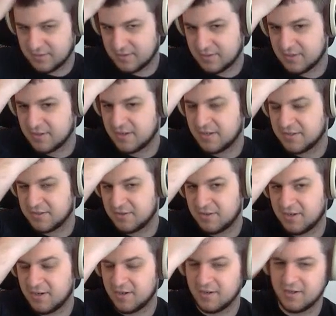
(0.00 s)
Okay, so
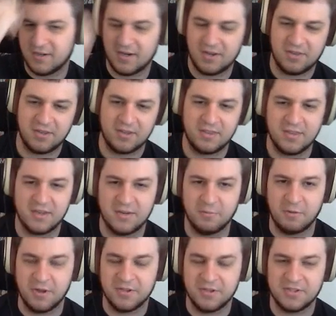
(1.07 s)
here I think then
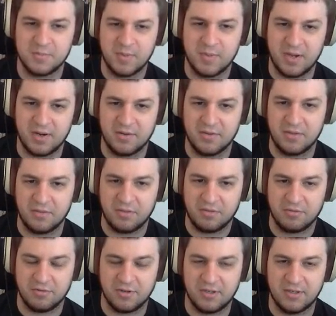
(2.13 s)
1s is better than
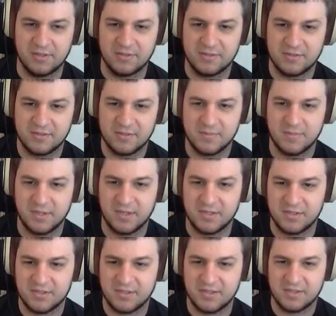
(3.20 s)
3s
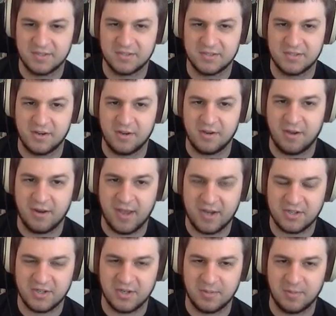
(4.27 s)
because this is a
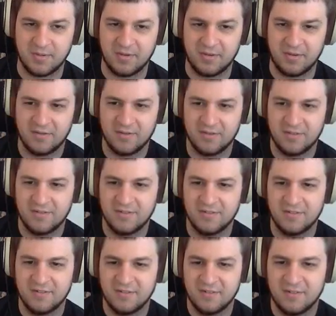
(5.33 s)
non-actionable
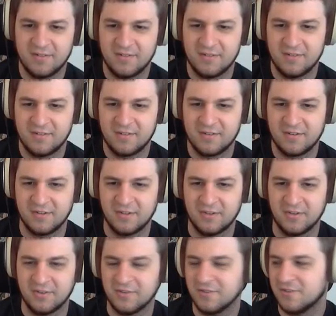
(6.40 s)

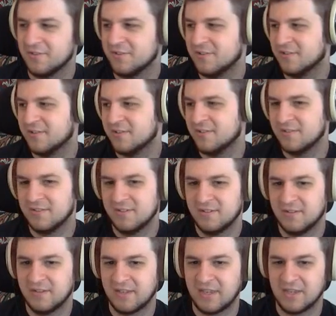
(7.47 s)
clue.
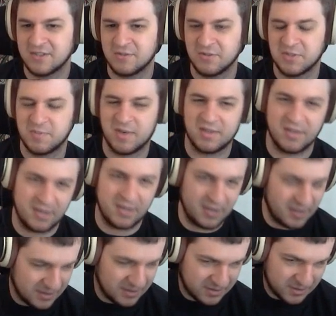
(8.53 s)
Like he has to respect that
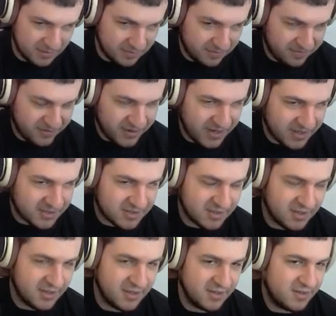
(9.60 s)
it's a finesse
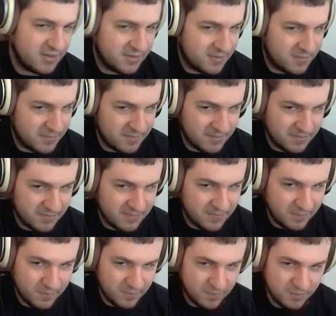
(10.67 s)
on
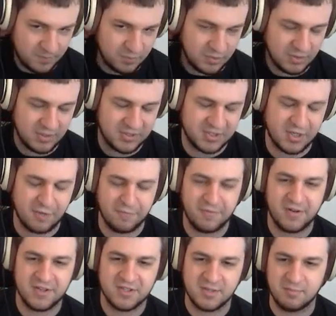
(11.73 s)
blue, a self
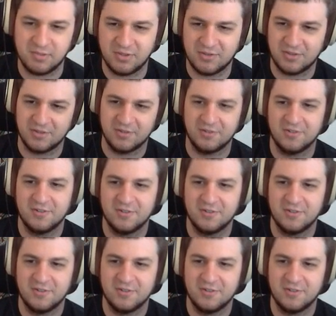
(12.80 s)
finesse on blue 2.